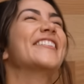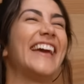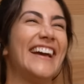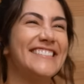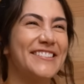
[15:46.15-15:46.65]

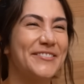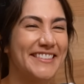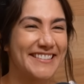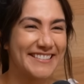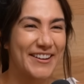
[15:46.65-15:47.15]
Okay, I see where
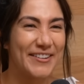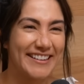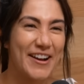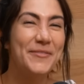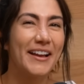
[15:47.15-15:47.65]
this is going
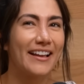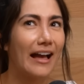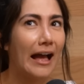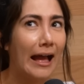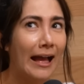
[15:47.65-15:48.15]
now. I'm like,
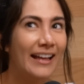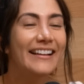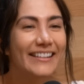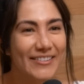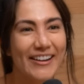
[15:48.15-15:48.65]
huh?
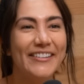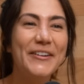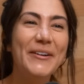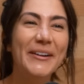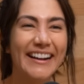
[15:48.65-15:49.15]

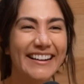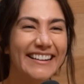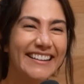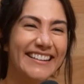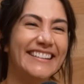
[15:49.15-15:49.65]
You watch
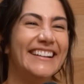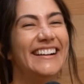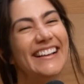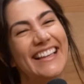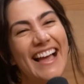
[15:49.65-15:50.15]

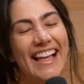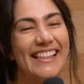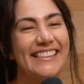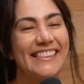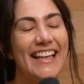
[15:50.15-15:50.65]
shows.
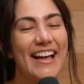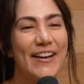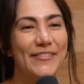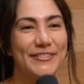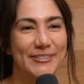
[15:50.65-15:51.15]

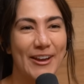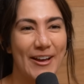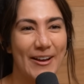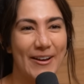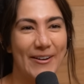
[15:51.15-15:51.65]
Love
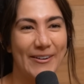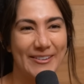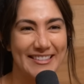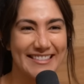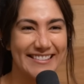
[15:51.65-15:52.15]
shows.